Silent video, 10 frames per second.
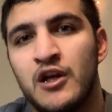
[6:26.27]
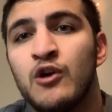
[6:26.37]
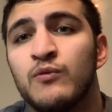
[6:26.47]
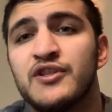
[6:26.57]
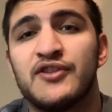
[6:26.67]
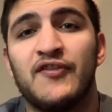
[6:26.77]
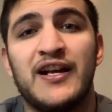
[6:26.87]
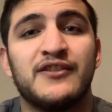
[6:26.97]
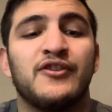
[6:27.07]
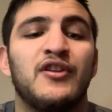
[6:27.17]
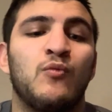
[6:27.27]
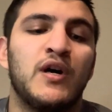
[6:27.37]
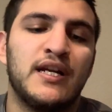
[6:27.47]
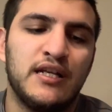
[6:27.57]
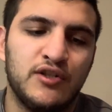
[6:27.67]
which is faster than
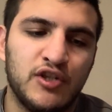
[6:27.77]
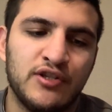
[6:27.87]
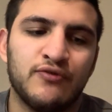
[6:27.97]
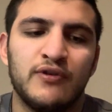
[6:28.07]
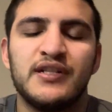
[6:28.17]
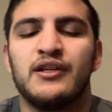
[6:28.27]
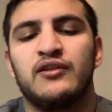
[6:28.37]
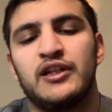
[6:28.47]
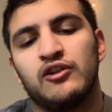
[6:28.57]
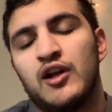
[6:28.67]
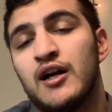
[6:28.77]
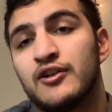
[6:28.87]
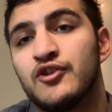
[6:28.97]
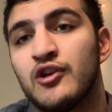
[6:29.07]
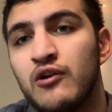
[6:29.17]
what he just recently clocked.
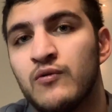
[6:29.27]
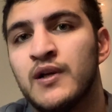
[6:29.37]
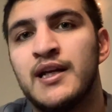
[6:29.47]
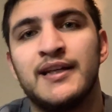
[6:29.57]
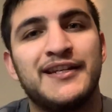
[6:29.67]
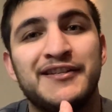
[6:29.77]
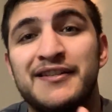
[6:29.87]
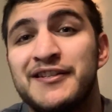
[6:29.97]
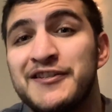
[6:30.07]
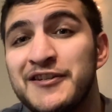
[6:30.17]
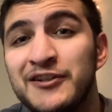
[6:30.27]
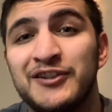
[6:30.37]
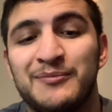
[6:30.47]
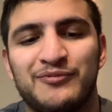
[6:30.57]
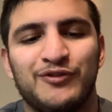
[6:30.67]
So he's still
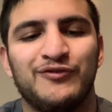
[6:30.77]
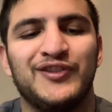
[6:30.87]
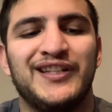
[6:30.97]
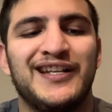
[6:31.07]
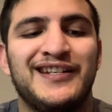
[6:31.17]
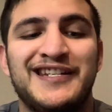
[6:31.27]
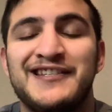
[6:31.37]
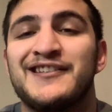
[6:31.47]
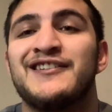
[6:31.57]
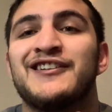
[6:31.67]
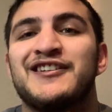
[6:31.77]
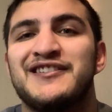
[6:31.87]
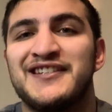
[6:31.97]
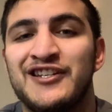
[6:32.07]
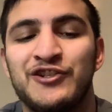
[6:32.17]
improving and he's gonna
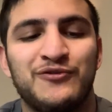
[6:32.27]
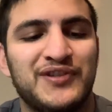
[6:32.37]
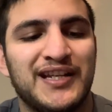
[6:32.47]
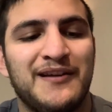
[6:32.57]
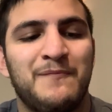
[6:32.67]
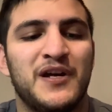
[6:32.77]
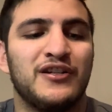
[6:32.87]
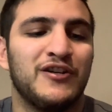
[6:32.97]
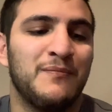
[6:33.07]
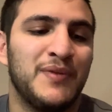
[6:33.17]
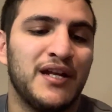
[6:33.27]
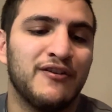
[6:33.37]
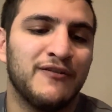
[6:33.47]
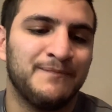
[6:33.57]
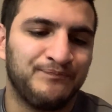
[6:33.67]
continue to get better and
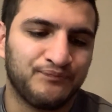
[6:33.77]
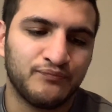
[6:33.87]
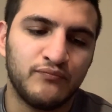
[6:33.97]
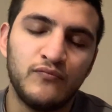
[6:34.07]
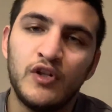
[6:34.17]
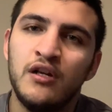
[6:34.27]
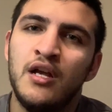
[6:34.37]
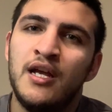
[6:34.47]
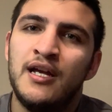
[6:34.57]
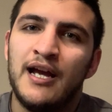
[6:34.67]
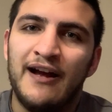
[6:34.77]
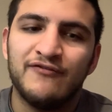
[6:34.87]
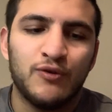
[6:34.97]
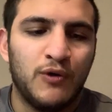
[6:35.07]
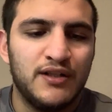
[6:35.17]
better.
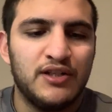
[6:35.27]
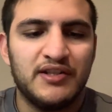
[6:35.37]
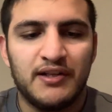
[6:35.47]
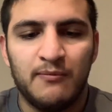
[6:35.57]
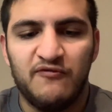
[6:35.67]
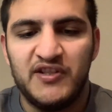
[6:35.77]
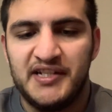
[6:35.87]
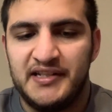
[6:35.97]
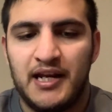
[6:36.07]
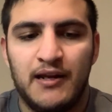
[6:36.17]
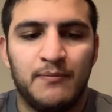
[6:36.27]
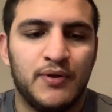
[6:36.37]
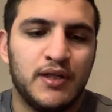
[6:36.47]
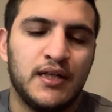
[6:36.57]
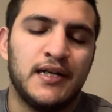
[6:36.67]
After watching some of his tape,
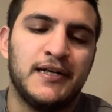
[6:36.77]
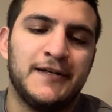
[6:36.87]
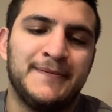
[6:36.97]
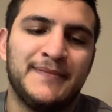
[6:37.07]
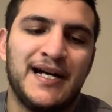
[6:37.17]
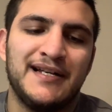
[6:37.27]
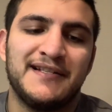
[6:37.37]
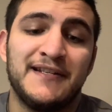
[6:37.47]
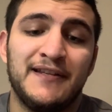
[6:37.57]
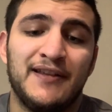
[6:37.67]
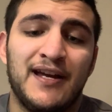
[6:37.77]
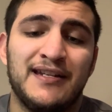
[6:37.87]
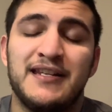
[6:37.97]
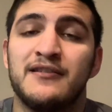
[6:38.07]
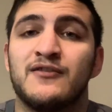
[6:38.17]
um, I see that
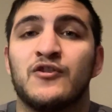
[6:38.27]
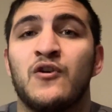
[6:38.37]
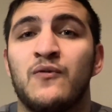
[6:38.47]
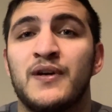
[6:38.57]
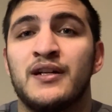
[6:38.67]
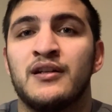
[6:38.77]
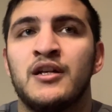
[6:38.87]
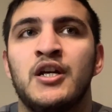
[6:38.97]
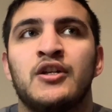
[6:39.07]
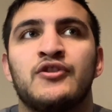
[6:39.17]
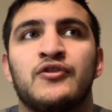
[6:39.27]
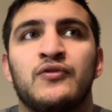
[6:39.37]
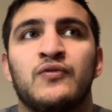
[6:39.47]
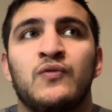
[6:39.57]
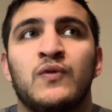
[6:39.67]
he is going
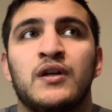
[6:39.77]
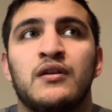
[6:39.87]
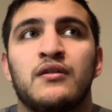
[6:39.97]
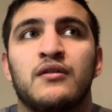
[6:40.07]
to